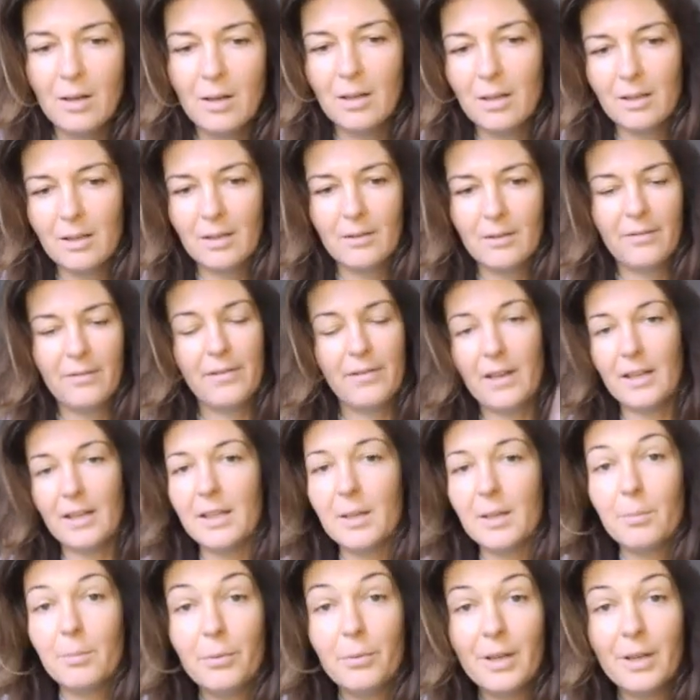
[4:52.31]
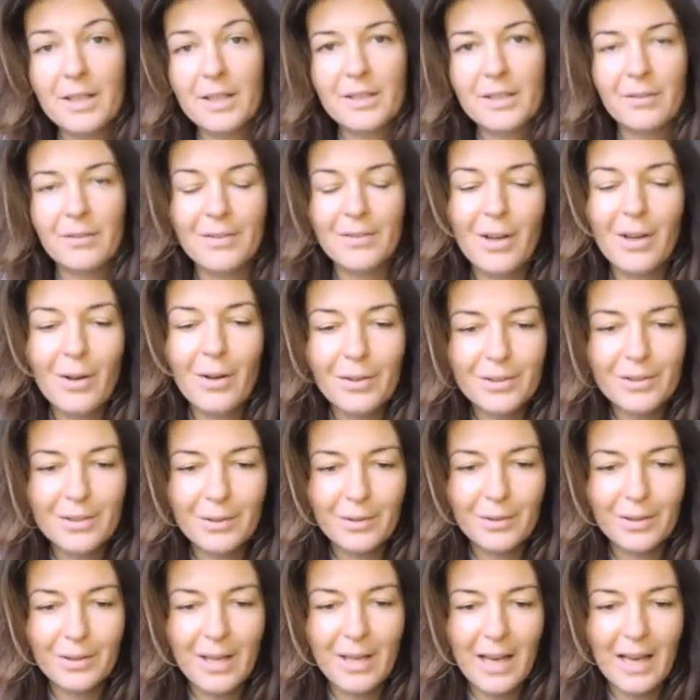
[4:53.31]
30 breeds of dogs,
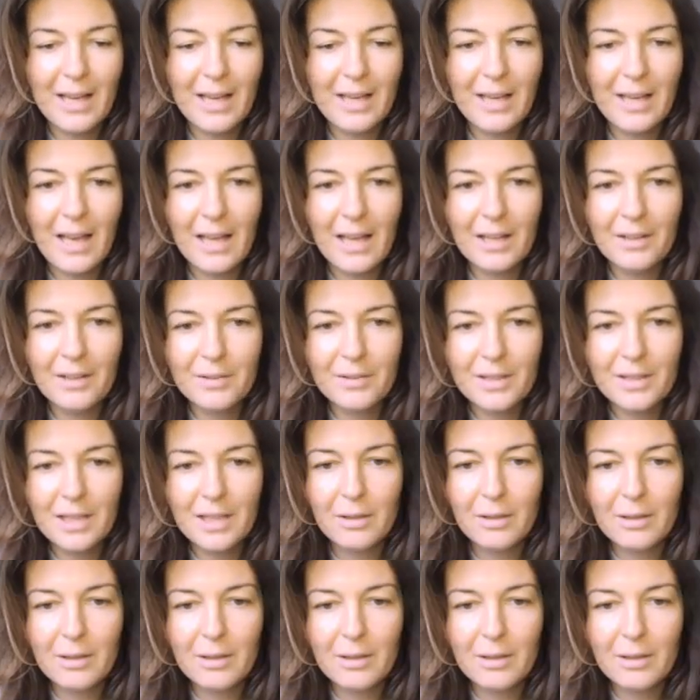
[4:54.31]
and you see